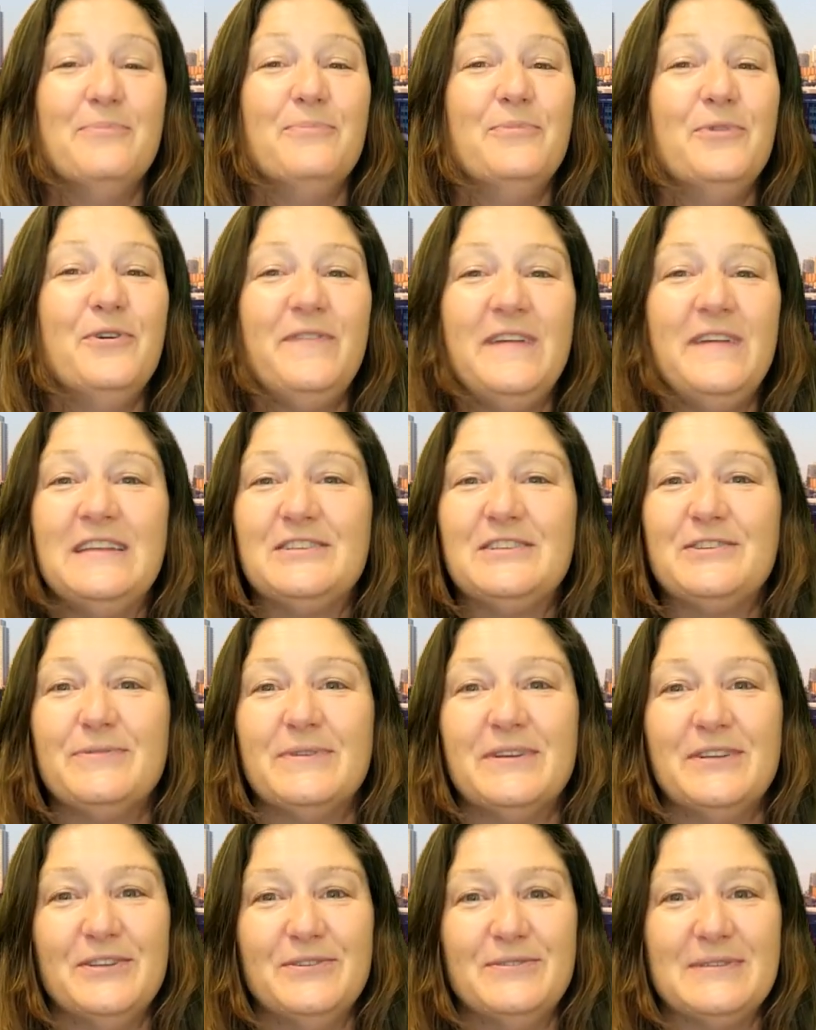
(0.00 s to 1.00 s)
Moving to
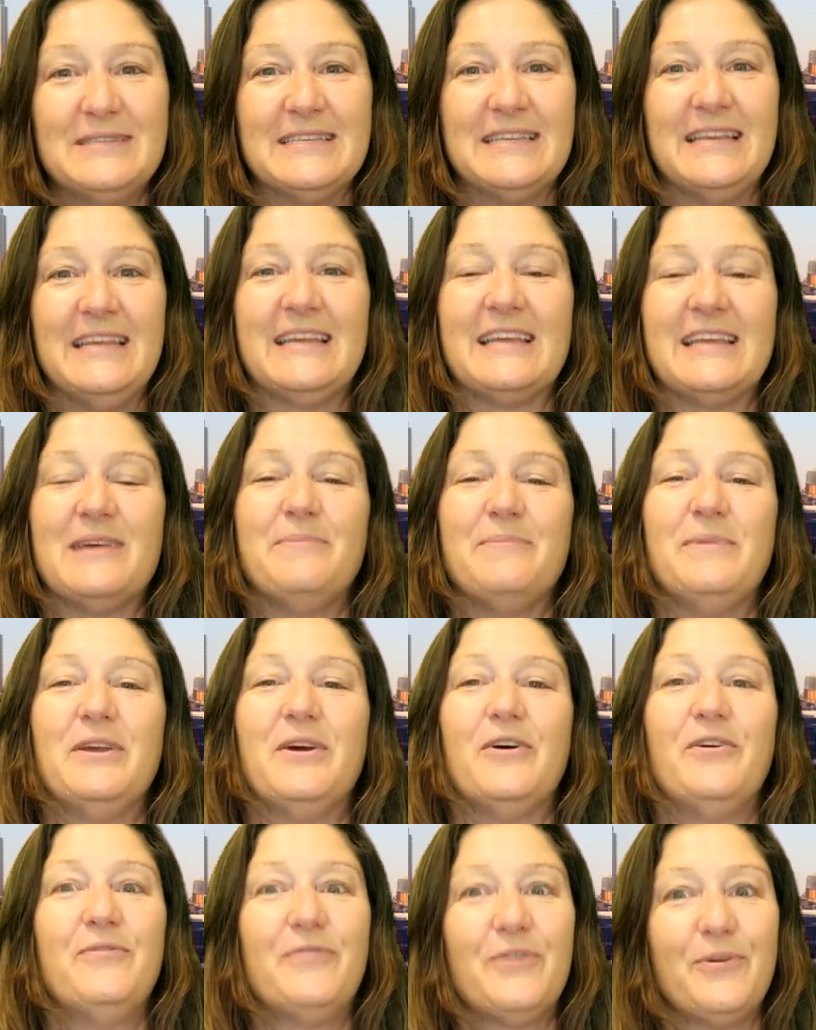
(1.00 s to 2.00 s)
a new city can
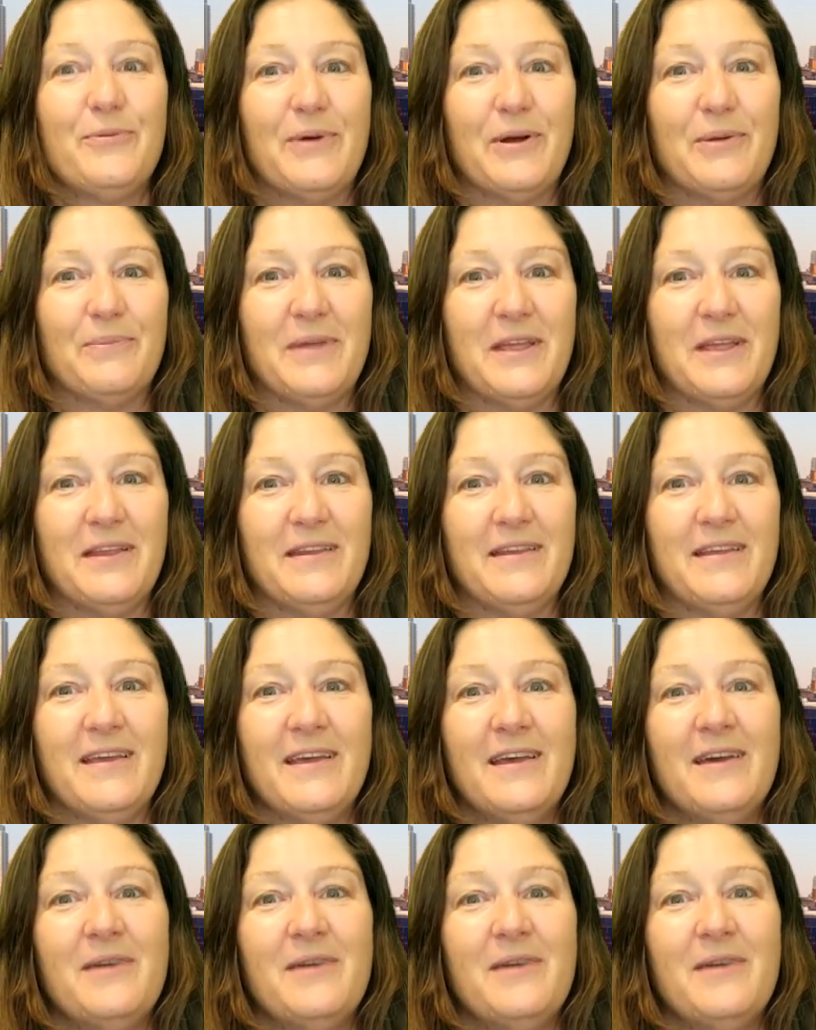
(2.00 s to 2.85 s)
be overwhelming,